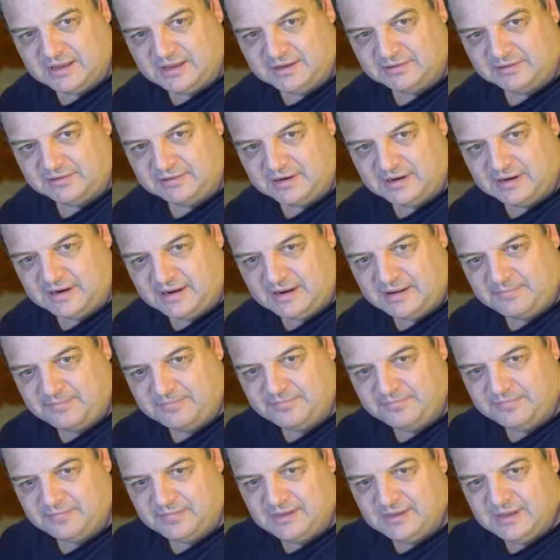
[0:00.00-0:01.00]
Set it up.
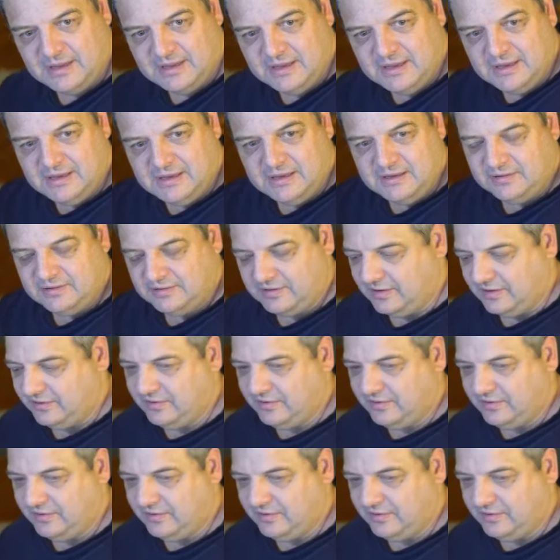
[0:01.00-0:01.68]
So